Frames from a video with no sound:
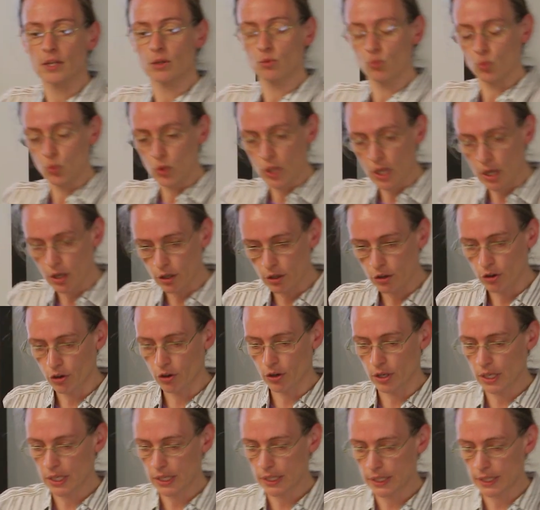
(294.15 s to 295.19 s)
And we are
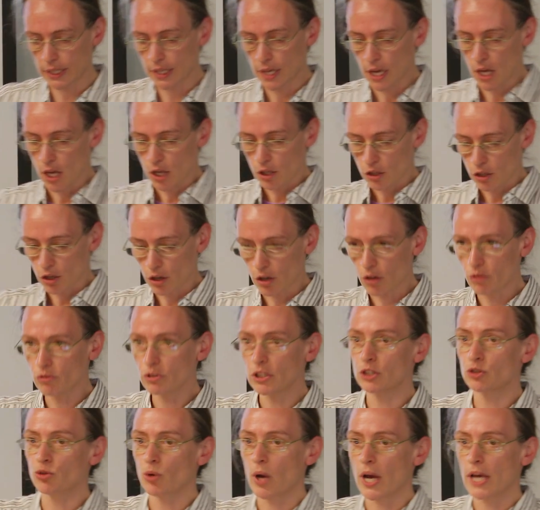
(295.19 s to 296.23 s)
currently not
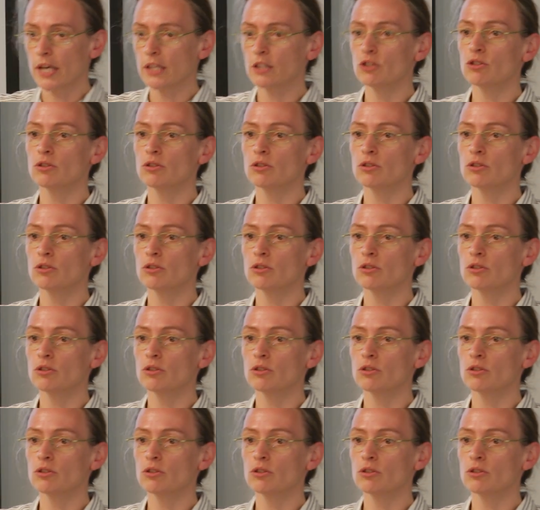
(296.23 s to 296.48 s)
only trying